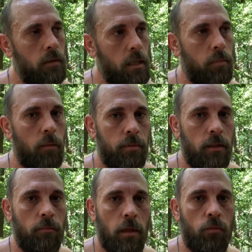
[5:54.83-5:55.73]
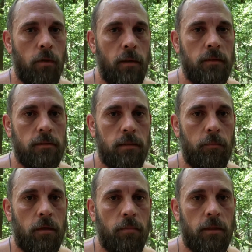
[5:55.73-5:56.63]
I, I need to make one about the
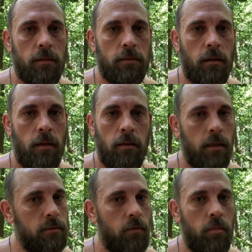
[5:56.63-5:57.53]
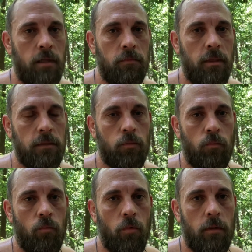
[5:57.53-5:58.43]
stomach because that's everybody's biggest
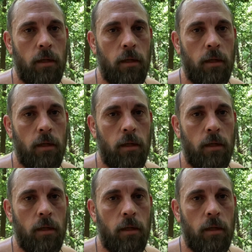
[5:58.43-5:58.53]
one.